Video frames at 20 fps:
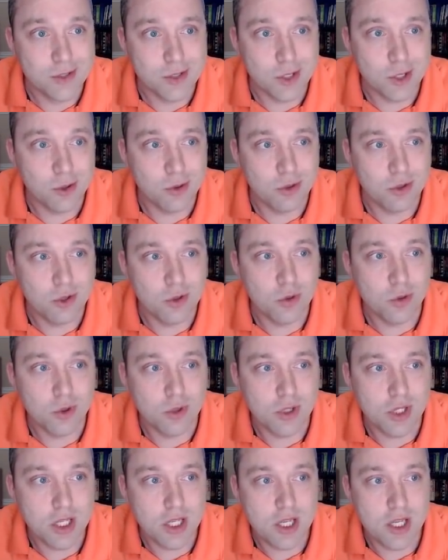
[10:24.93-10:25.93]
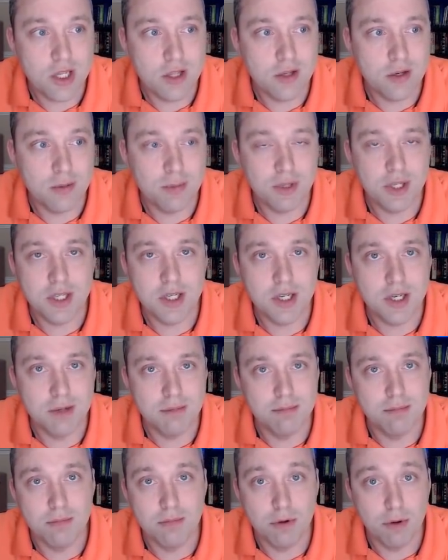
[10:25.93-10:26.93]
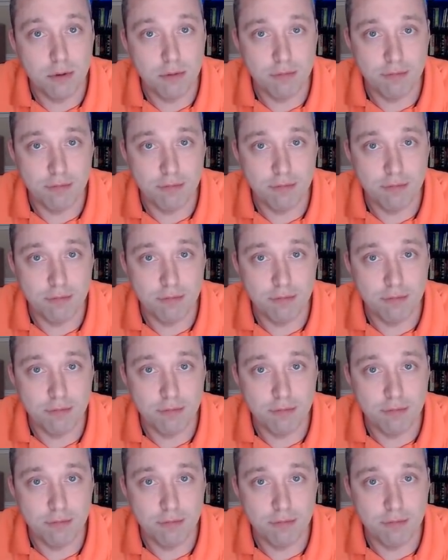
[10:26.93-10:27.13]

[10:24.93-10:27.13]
So you could either become